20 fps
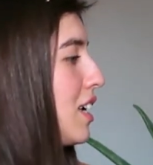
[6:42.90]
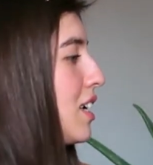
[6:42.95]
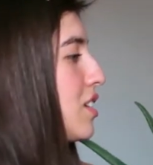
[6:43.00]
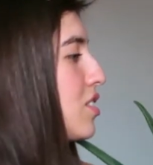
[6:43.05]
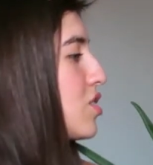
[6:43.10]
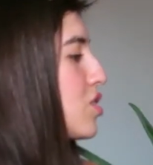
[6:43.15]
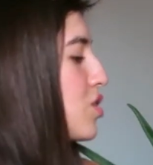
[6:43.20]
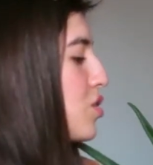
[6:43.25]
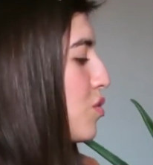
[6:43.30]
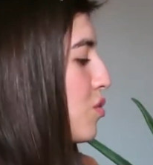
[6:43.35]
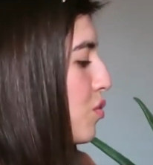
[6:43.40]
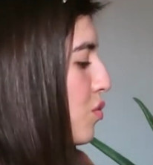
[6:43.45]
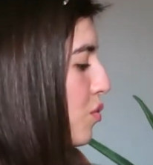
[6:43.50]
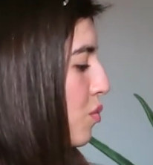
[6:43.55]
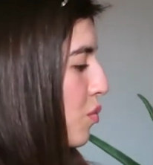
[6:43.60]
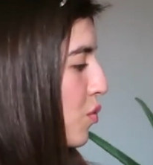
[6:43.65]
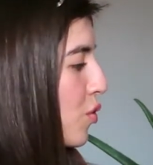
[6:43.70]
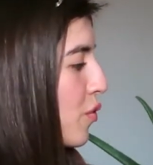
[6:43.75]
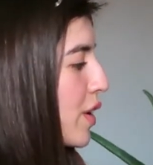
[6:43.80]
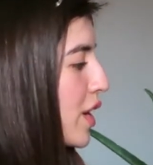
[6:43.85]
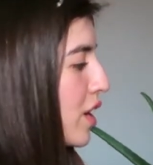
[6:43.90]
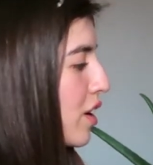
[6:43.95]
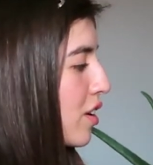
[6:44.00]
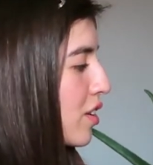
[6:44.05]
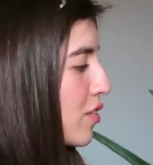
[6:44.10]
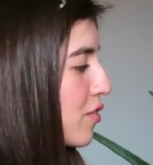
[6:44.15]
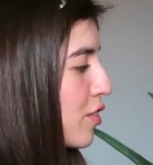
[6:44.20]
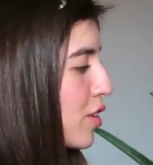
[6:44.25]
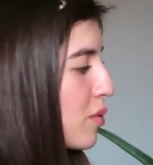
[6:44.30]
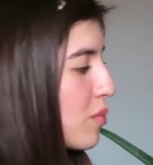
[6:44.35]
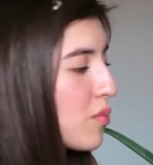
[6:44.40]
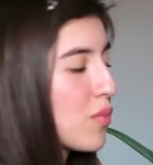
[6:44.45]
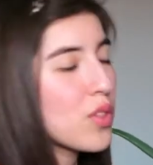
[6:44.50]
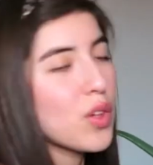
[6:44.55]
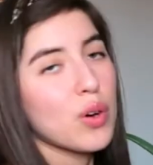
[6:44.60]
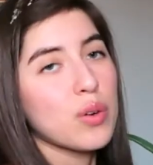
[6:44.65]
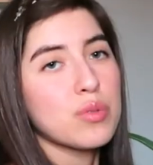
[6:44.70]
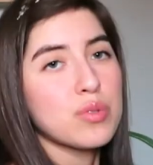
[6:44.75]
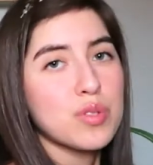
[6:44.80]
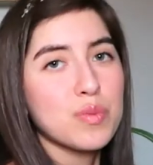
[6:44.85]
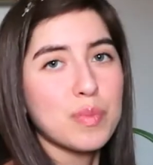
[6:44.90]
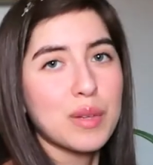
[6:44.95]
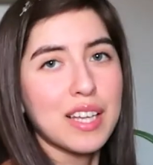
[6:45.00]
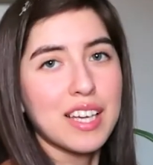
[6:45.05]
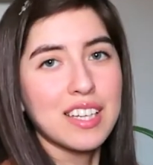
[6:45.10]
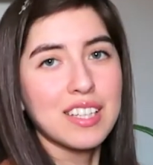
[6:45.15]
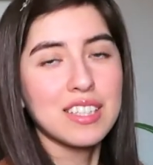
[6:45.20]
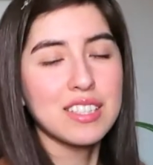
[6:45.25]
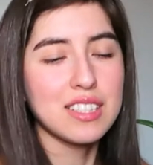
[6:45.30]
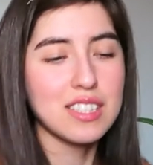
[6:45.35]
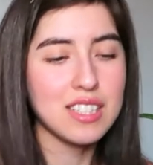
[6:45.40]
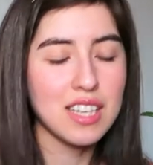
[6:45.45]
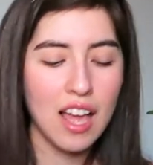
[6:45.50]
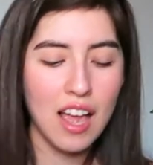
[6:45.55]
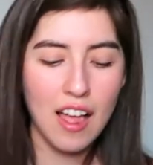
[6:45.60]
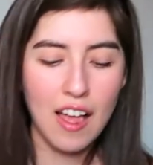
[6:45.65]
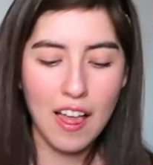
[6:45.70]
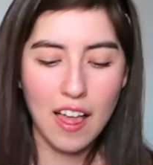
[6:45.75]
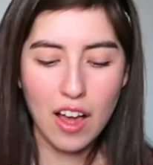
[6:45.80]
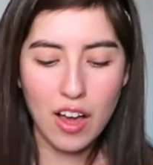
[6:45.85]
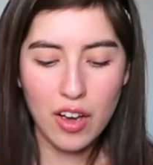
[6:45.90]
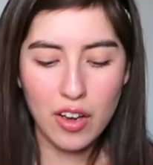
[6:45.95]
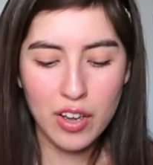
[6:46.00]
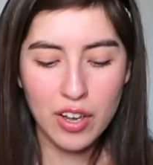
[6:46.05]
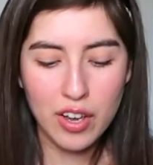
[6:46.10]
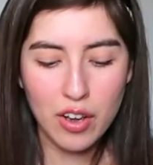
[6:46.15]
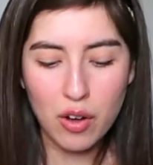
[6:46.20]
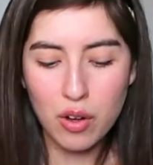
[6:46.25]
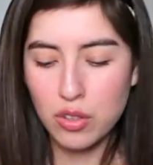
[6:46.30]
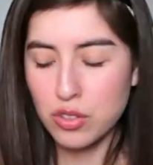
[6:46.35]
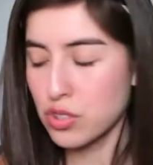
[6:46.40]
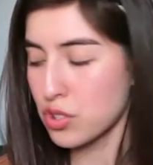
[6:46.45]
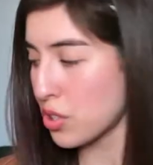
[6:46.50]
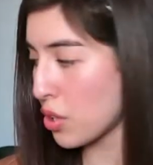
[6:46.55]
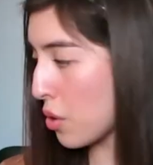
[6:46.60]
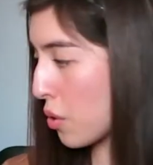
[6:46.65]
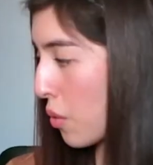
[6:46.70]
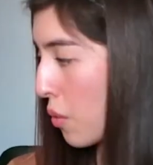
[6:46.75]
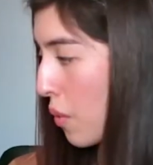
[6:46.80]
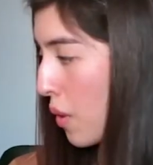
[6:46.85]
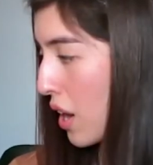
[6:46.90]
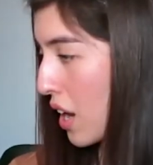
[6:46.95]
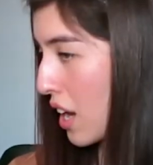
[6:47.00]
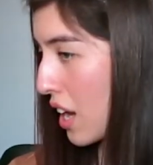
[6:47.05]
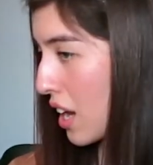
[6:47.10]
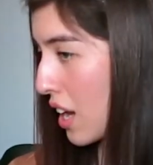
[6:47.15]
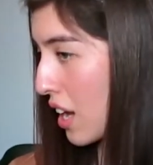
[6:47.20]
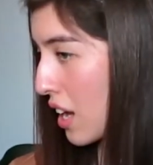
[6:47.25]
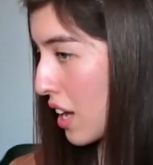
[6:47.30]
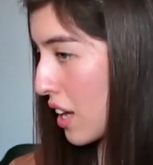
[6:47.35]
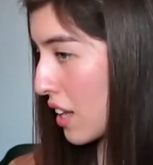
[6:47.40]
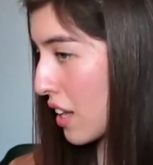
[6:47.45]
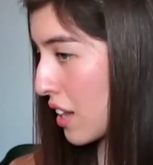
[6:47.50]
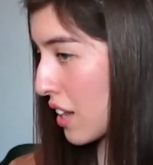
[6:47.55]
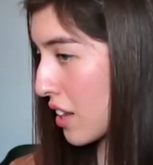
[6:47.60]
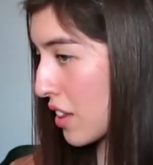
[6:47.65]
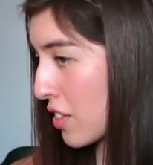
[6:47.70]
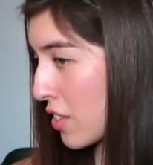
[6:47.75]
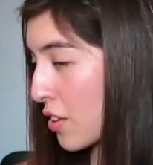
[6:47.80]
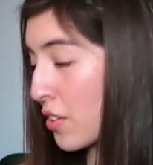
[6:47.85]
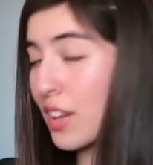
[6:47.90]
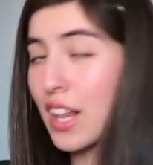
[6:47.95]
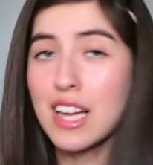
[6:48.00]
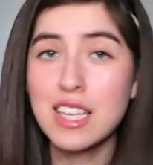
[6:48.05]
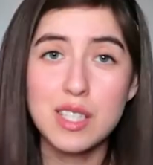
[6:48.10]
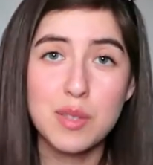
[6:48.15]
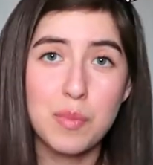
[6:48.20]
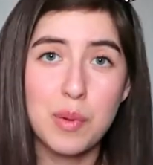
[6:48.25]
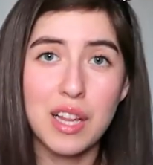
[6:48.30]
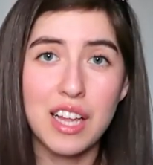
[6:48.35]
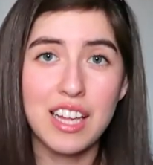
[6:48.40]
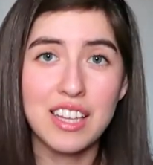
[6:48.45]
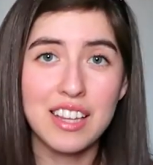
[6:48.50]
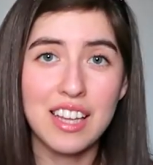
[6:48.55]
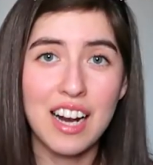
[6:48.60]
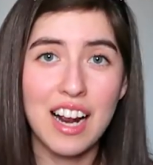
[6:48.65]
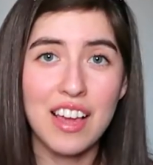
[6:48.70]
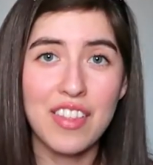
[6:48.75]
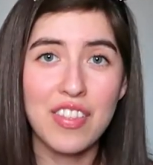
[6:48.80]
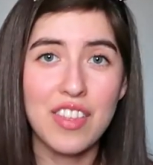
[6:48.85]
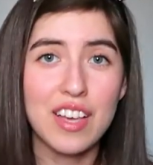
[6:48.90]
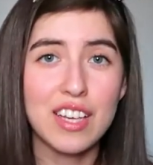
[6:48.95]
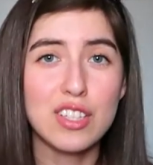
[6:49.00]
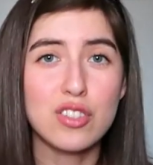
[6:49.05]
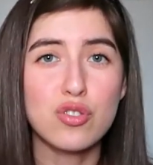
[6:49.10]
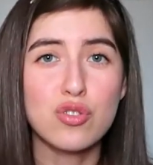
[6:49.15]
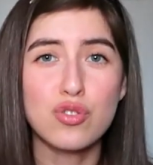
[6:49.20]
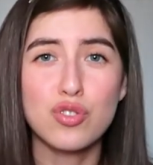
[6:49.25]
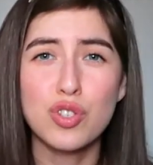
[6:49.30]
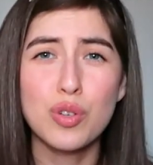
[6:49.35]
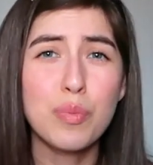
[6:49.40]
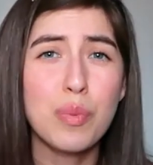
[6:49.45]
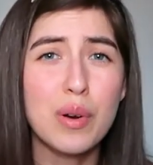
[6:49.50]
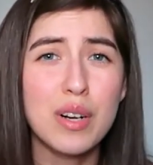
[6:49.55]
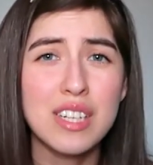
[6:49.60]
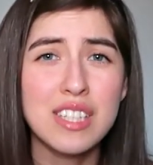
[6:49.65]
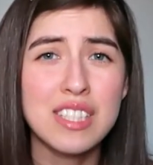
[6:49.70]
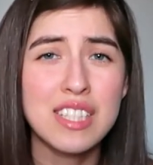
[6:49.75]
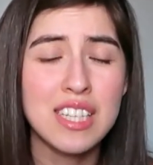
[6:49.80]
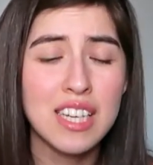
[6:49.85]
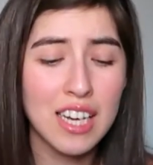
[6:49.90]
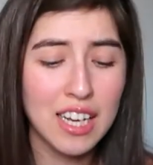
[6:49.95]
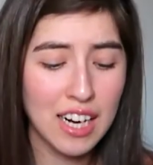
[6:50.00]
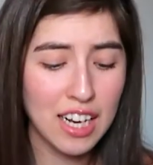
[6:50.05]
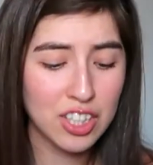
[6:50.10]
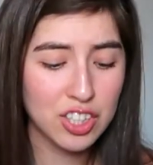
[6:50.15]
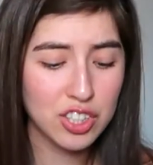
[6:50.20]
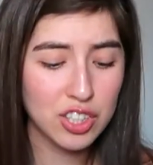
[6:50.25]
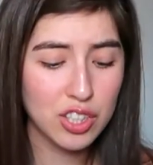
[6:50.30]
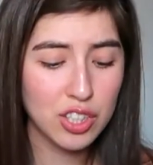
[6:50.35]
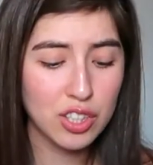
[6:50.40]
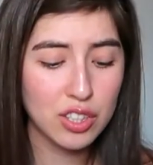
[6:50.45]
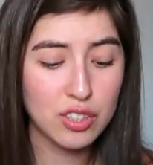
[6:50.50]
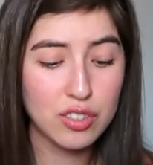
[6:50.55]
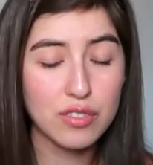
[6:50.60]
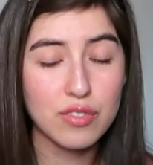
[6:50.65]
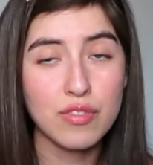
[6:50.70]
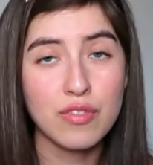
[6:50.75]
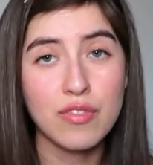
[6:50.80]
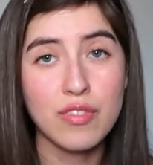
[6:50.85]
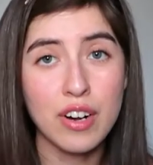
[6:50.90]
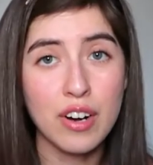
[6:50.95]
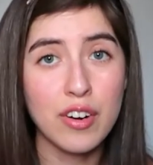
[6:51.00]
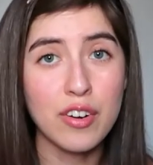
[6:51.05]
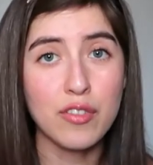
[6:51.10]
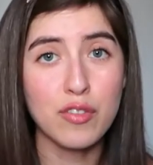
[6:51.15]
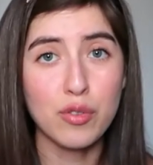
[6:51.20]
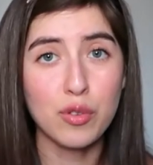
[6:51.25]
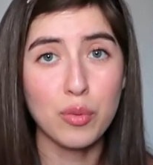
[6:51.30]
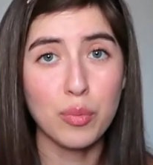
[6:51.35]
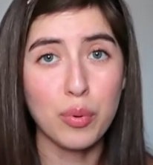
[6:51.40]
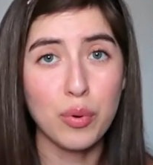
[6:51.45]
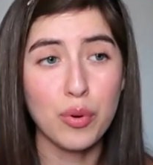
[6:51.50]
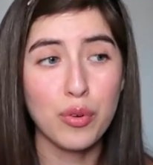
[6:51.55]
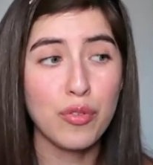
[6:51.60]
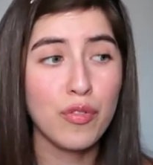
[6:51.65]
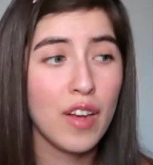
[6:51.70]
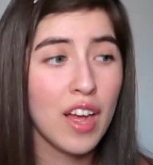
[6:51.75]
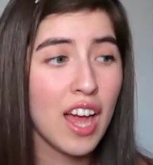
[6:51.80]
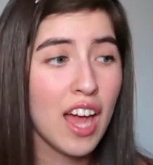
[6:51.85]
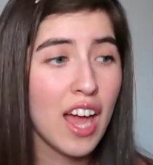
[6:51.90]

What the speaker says: So moving on from those plants, I also, the last plant that I think is super easy and actually very foolproof,